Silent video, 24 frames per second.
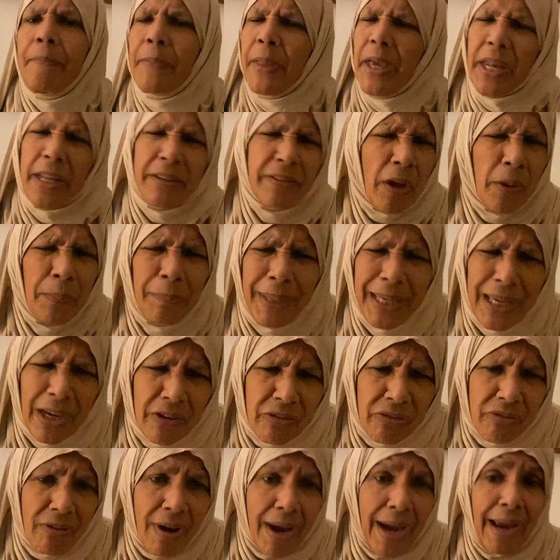And I don't mean
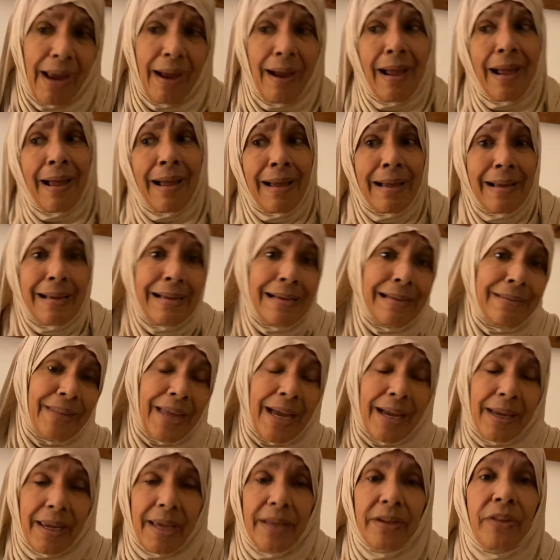cry,
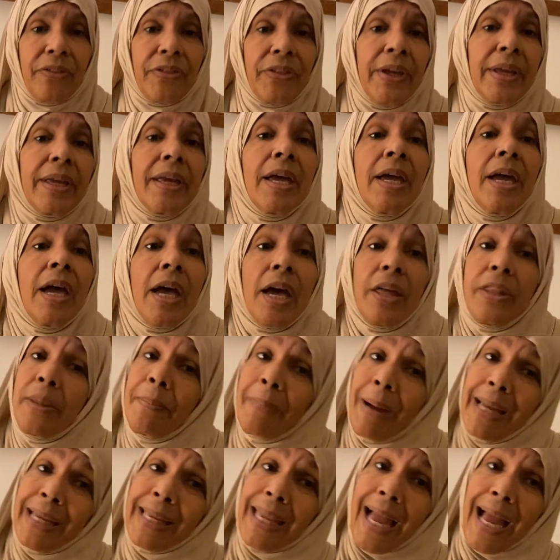that kind of thing. They
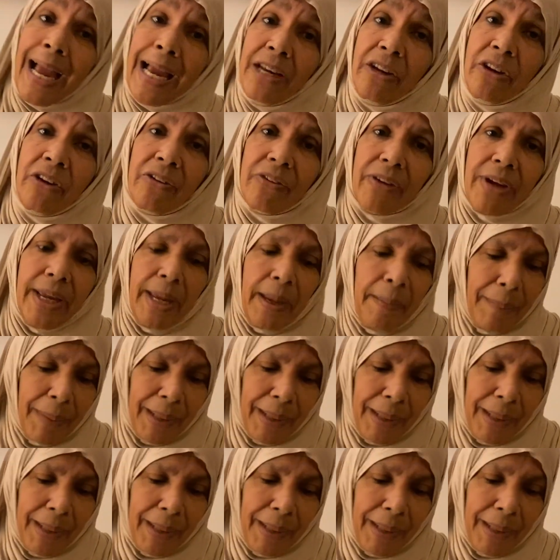might get angry.